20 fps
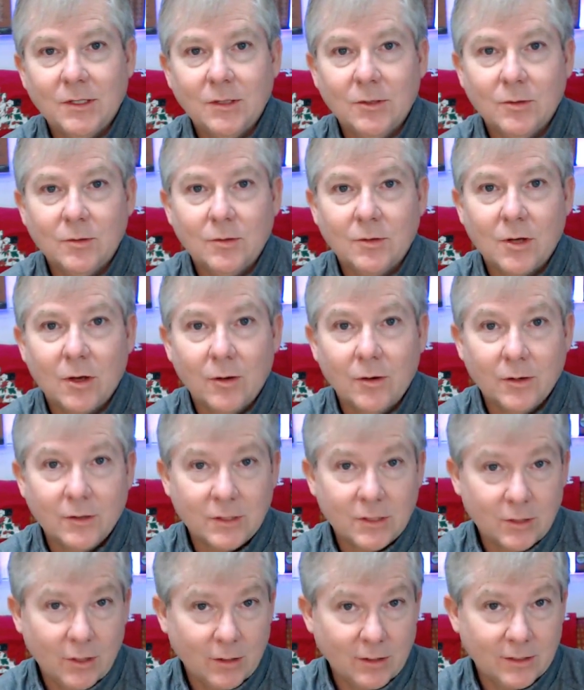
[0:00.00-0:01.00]
to
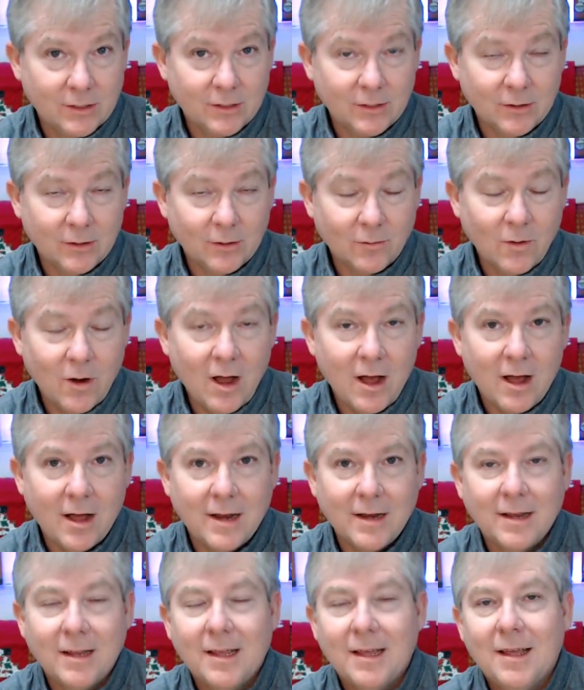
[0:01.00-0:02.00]
go to
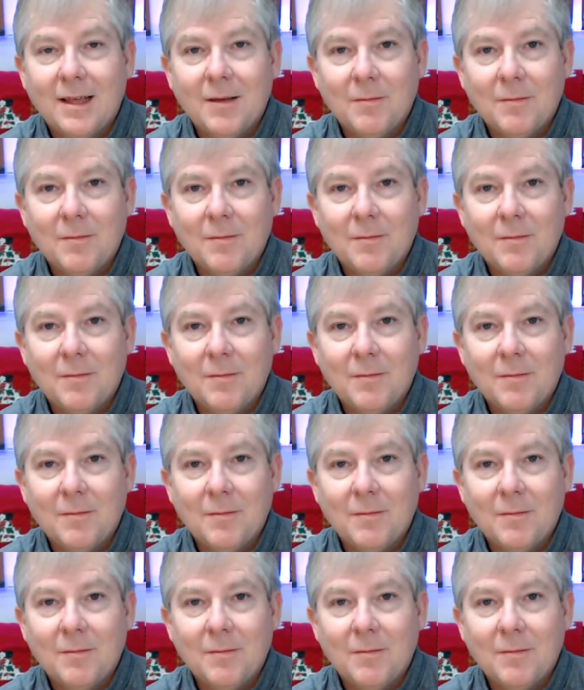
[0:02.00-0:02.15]
Iran,